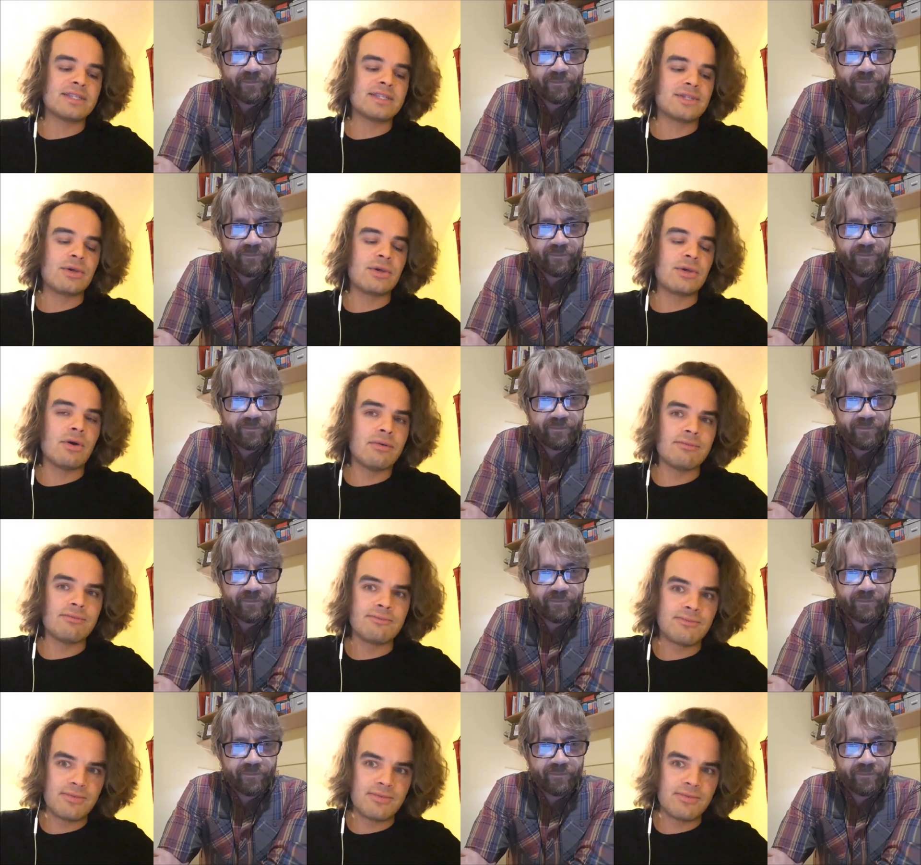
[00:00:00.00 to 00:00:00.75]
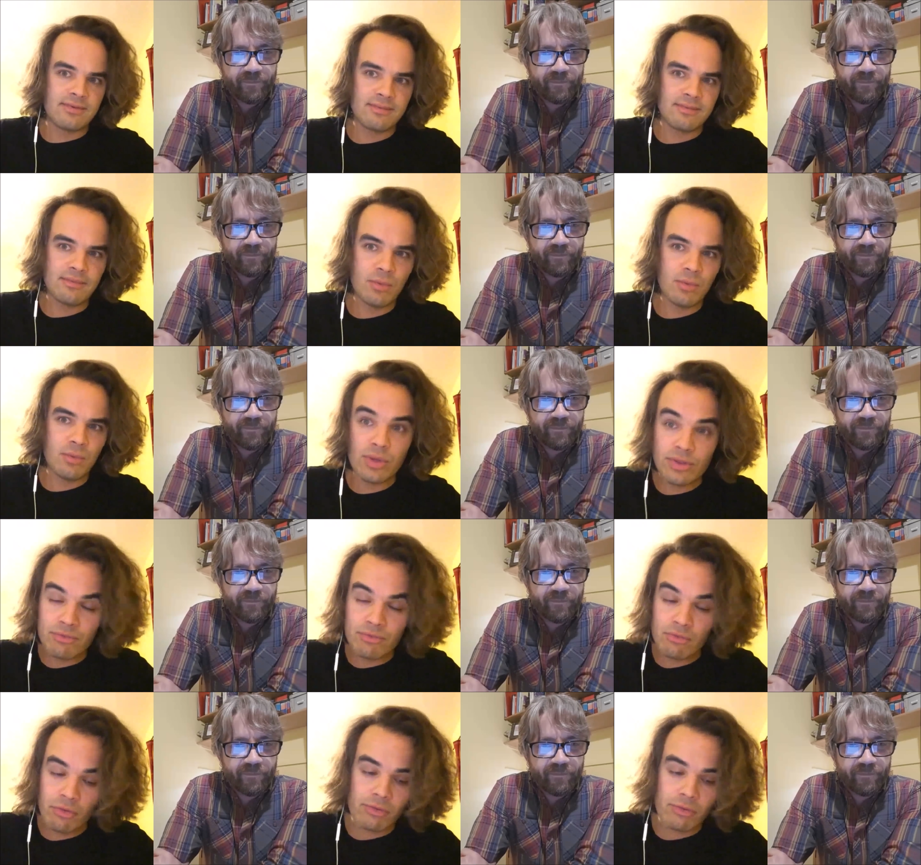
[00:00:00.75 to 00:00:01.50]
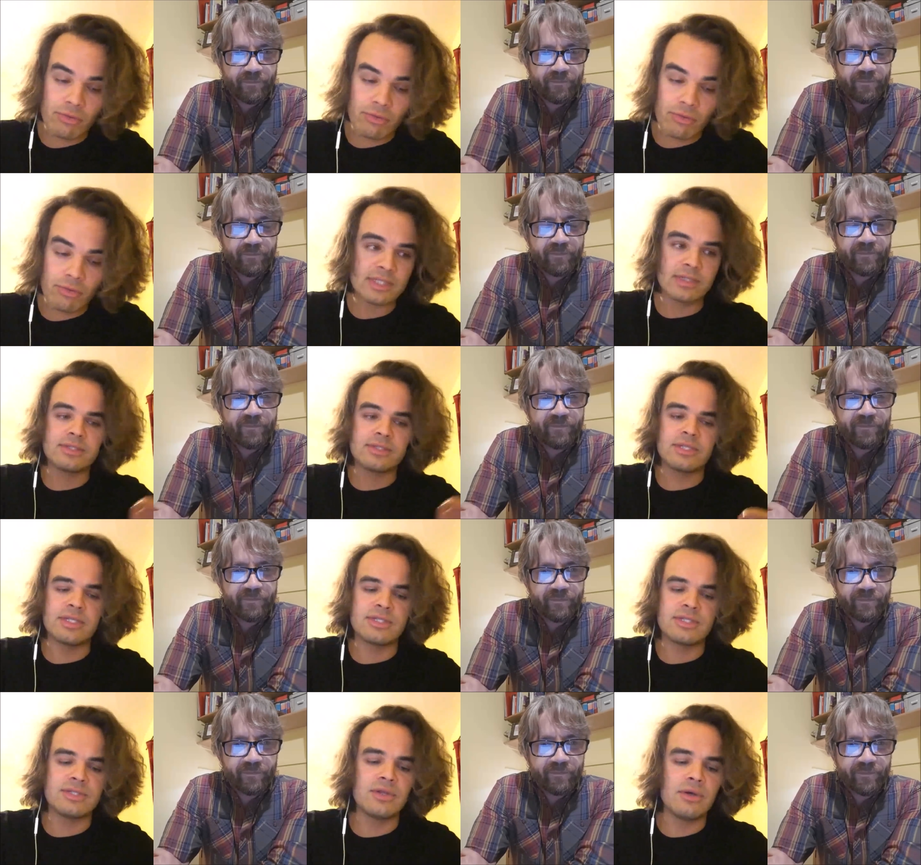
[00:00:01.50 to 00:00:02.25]
Speaker 1: act of withdrawal.
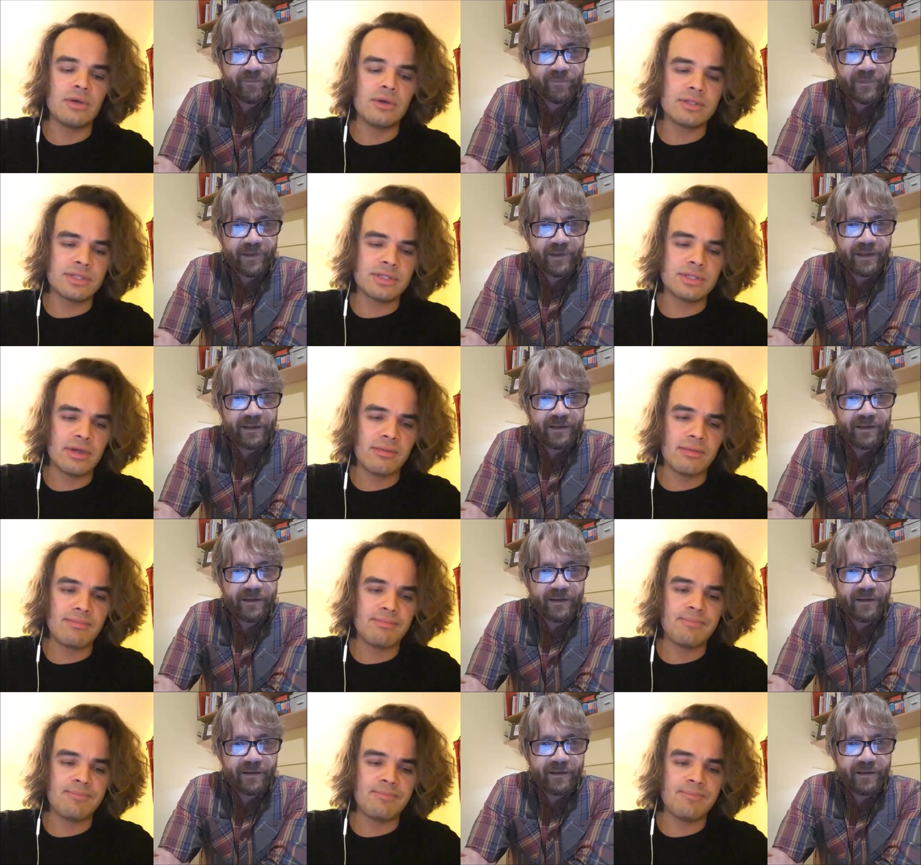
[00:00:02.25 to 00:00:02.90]
We're not